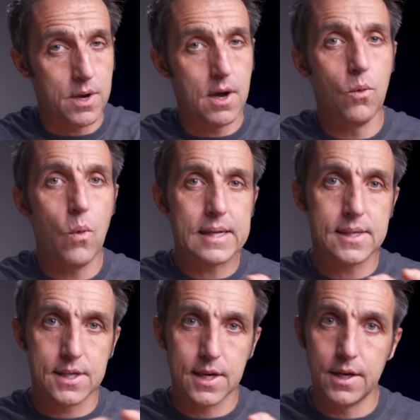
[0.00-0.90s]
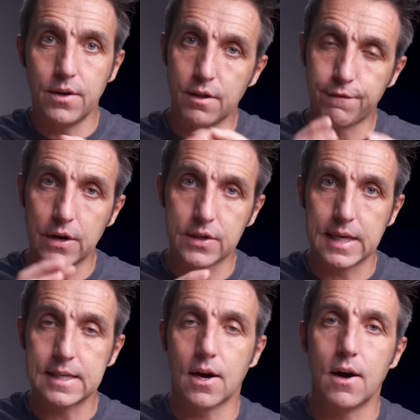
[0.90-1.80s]
know where to turn the
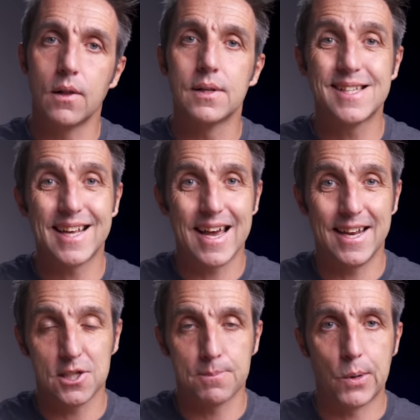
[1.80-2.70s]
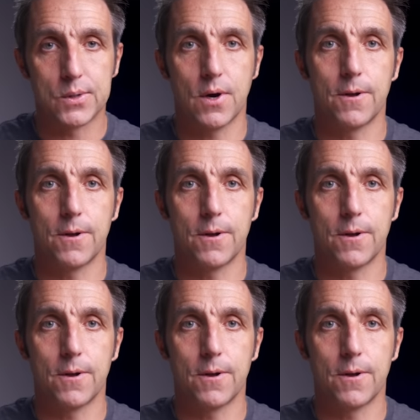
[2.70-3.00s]
focusing dial to get it spot